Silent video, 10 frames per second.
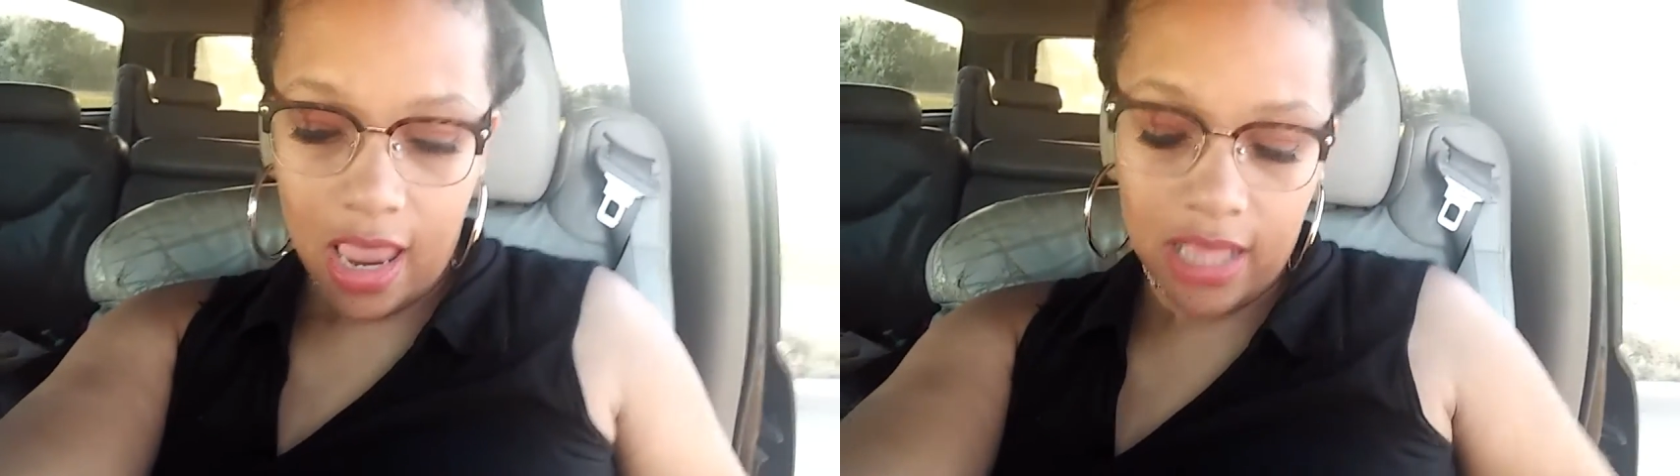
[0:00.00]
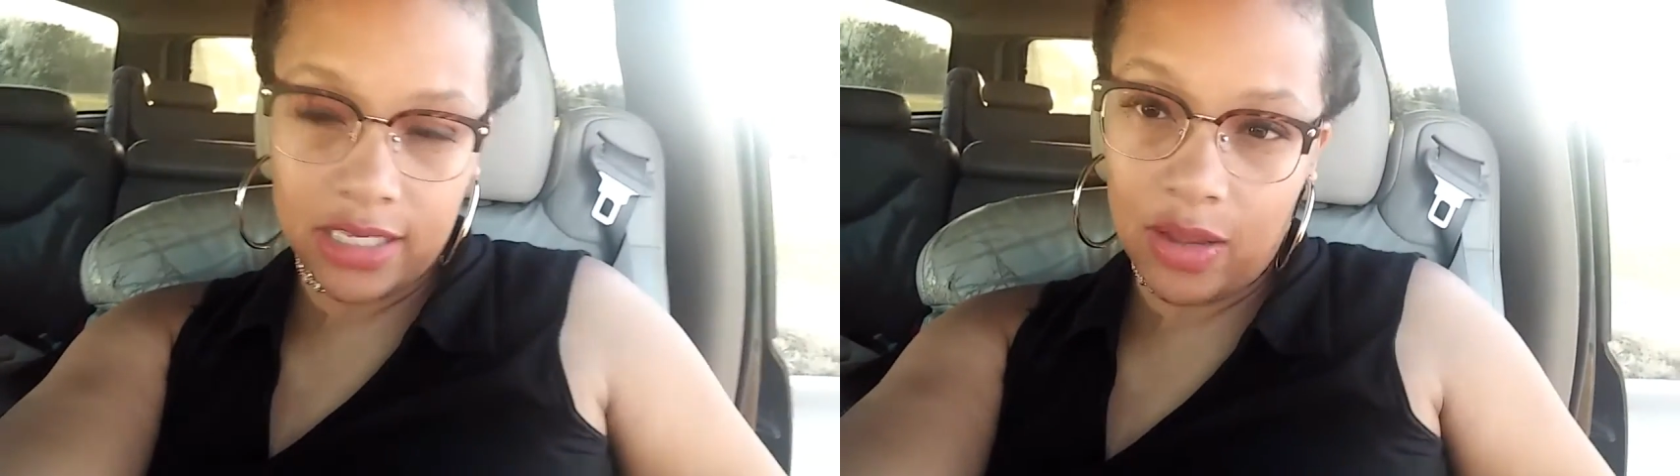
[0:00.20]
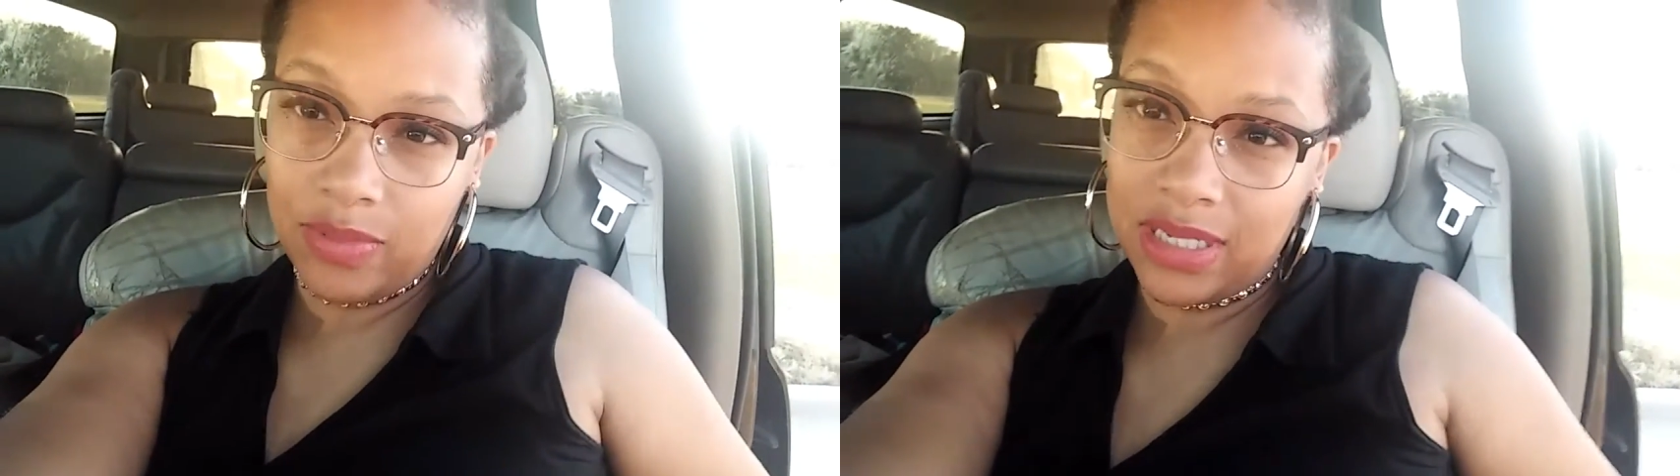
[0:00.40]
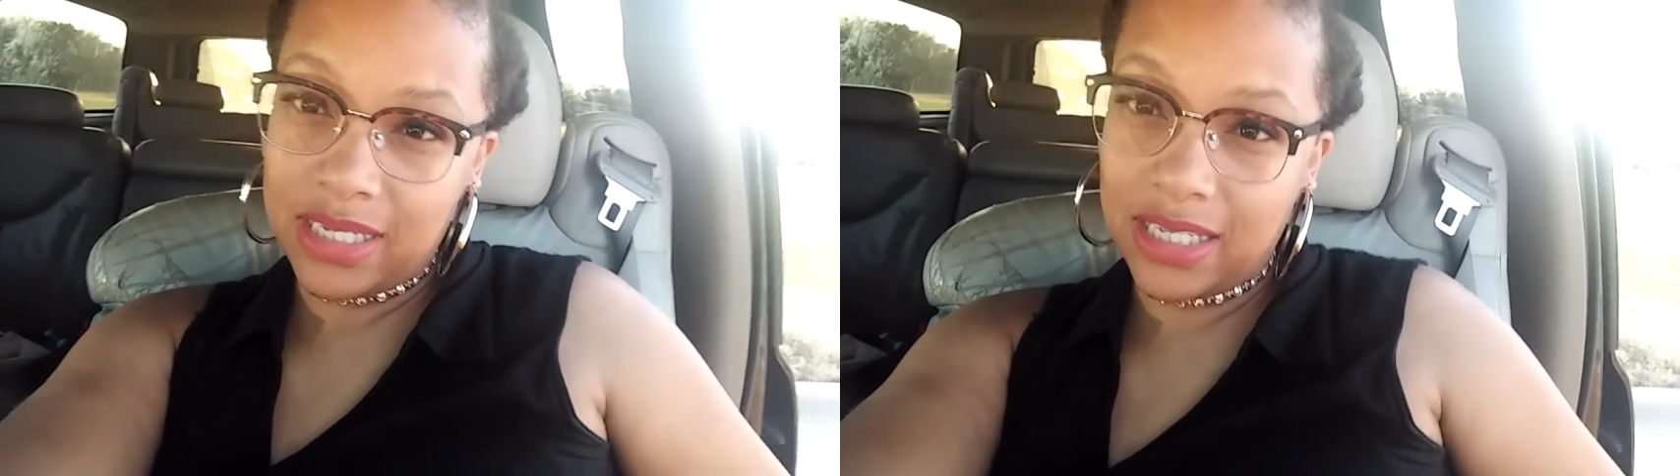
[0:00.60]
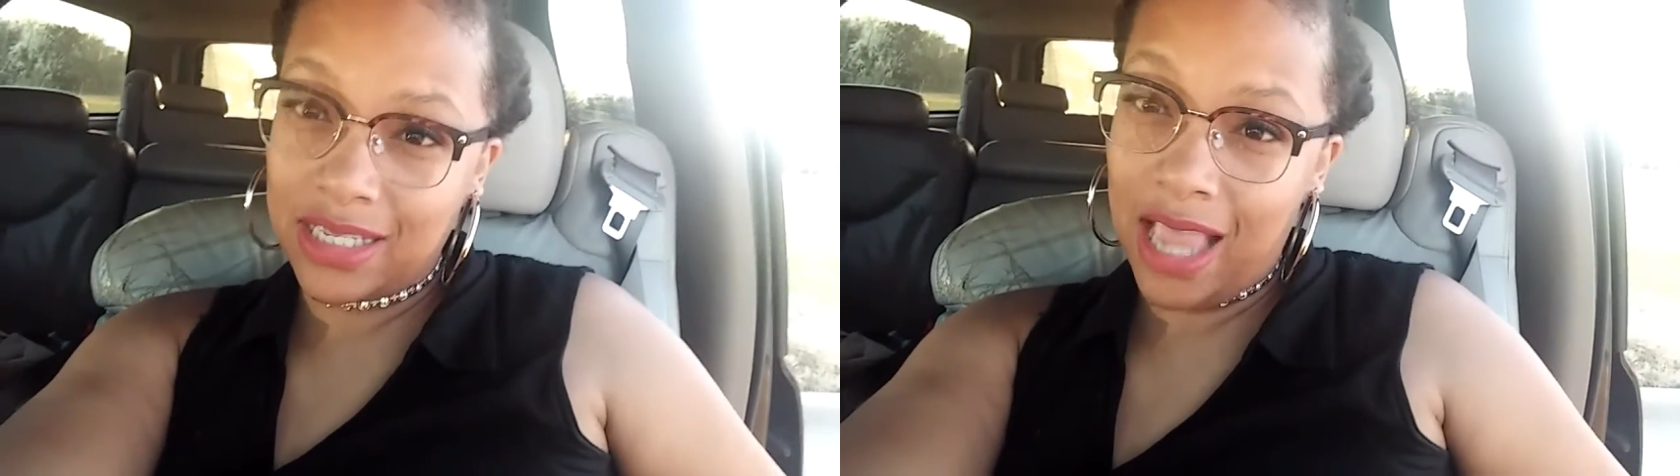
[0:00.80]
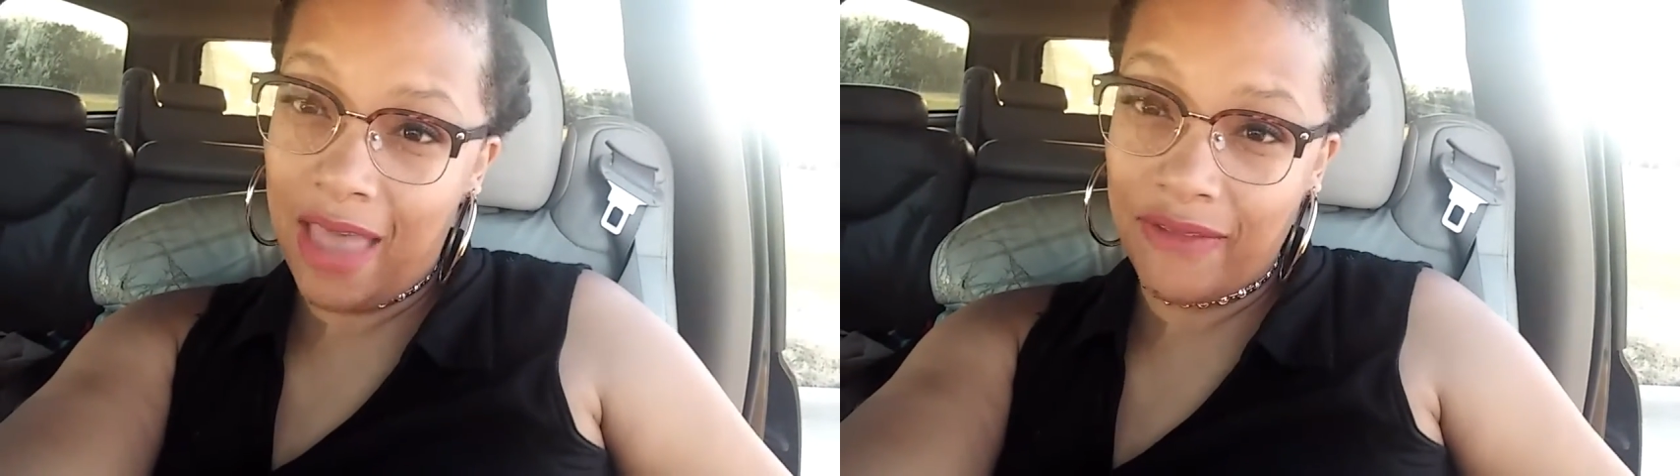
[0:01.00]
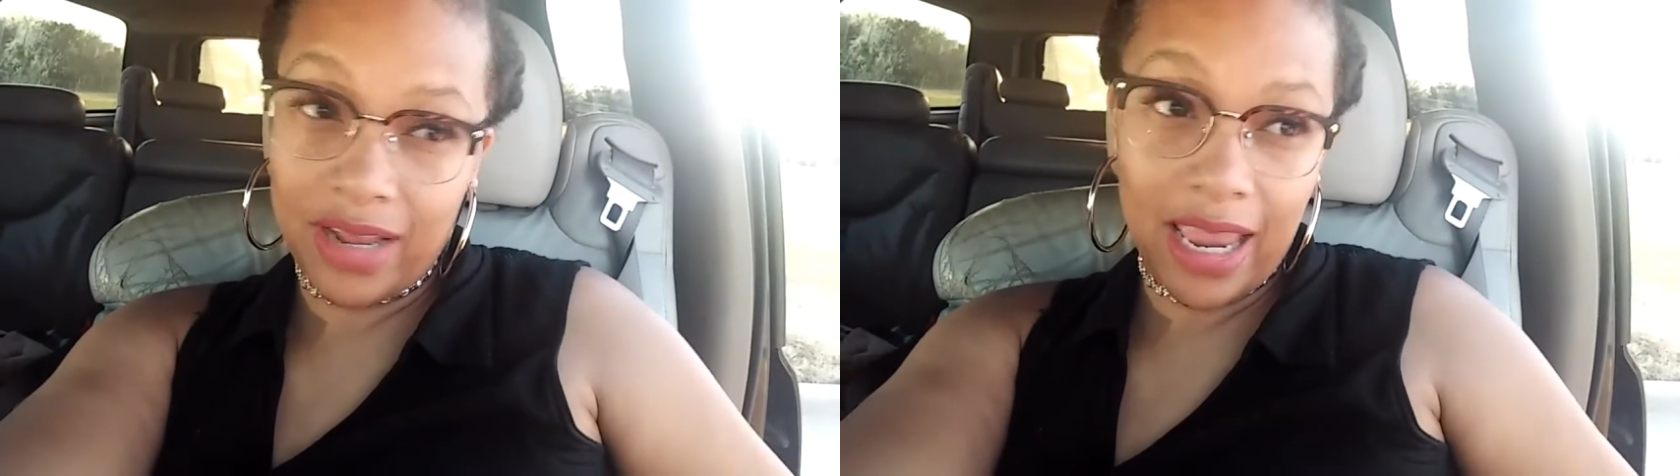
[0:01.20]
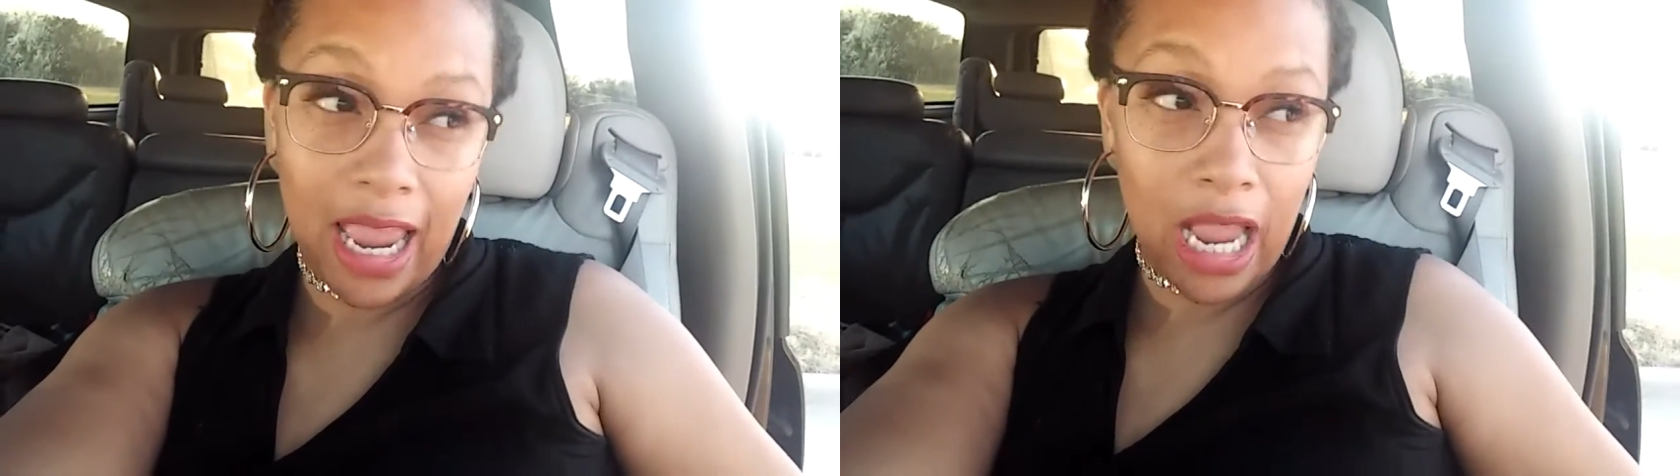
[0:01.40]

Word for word: And so I'm just having a